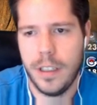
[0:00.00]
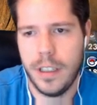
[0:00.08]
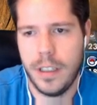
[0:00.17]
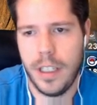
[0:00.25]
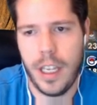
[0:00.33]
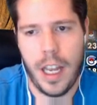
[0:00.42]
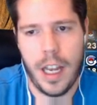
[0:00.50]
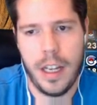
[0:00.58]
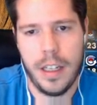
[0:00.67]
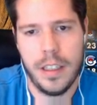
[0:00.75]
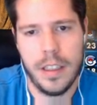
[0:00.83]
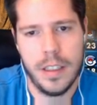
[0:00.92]
Yeah.
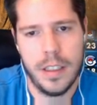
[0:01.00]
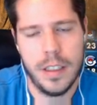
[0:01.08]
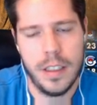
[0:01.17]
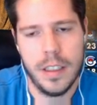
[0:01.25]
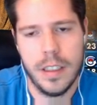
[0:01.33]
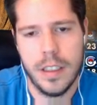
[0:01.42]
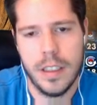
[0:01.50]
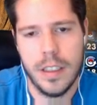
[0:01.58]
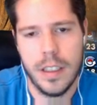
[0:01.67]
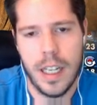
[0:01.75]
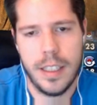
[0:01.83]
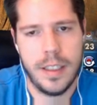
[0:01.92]

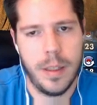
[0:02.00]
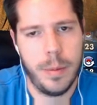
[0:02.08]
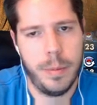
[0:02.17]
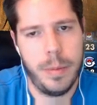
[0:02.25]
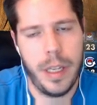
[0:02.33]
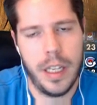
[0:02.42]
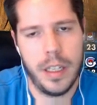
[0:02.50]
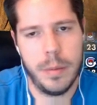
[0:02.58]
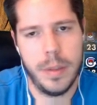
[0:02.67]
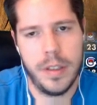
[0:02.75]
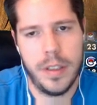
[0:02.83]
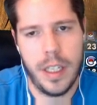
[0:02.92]
That's a big
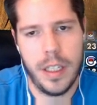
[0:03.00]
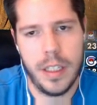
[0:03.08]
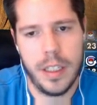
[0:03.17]
mistake.